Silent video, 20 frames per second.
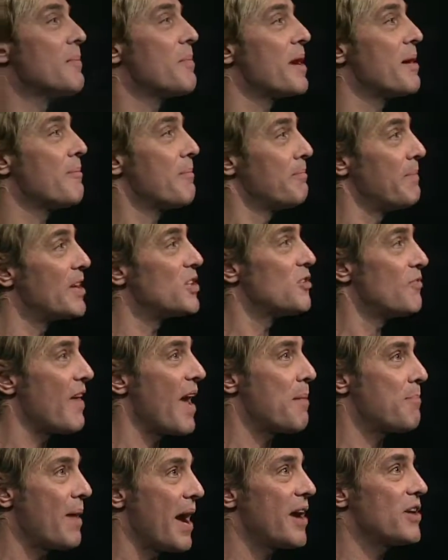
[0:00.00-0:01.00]
about a bunch of
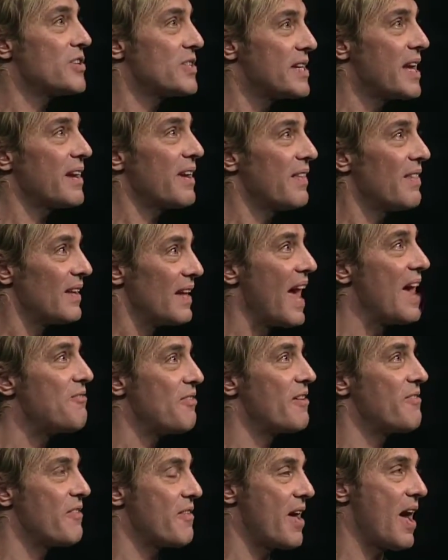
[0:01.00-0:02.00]
vampires sucking the
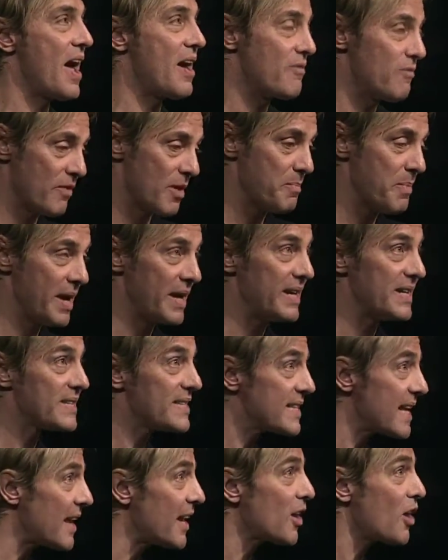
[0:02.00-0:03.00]
life out of everybody and
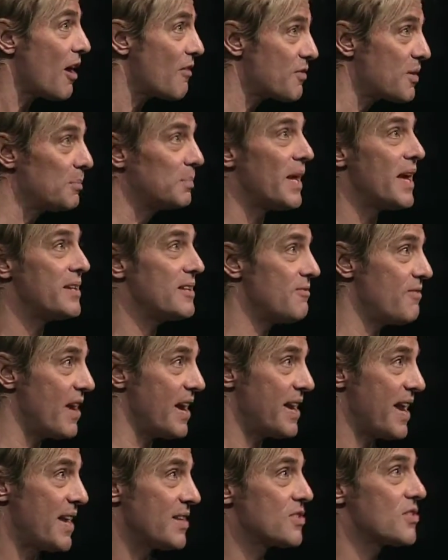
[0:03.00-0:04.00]
selling off the blood to
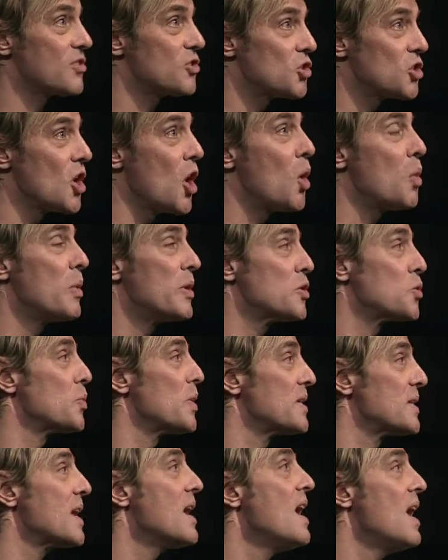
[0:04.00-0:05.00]
finance the show, which
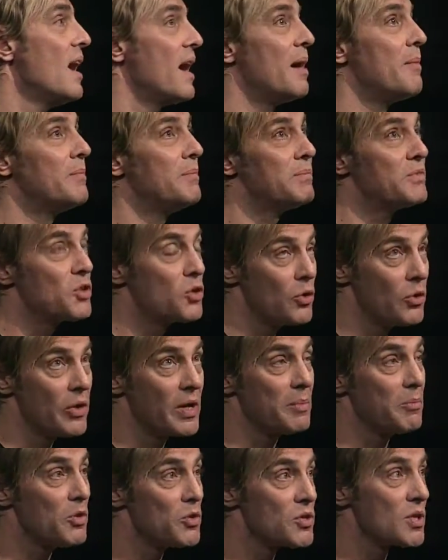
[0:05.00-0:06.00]
was a
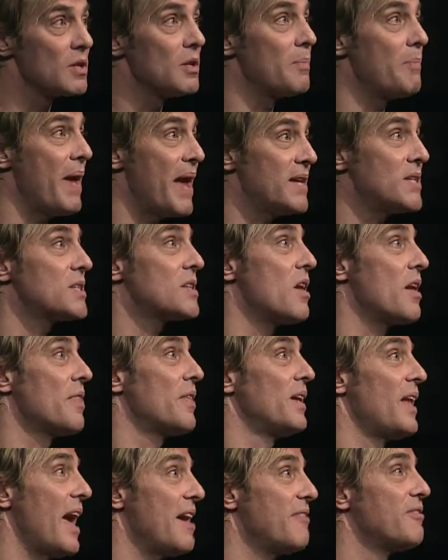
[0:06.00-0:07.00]
touring musical based on
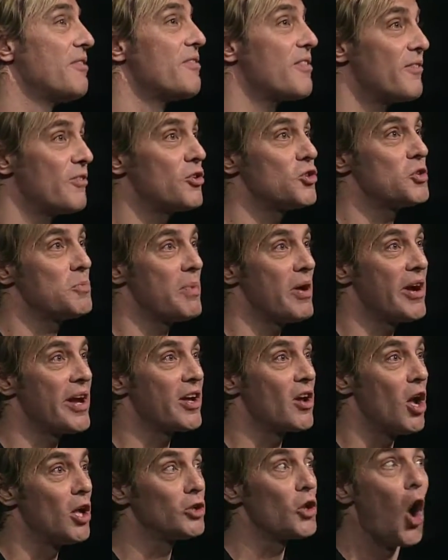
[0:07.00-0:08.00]
the life of the Virgin Mary
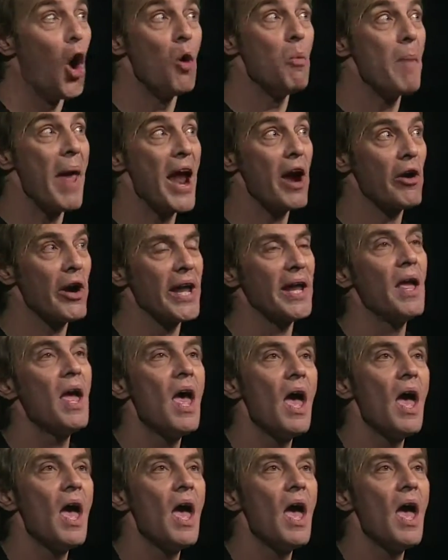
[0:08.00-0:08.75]
called Oh Mary.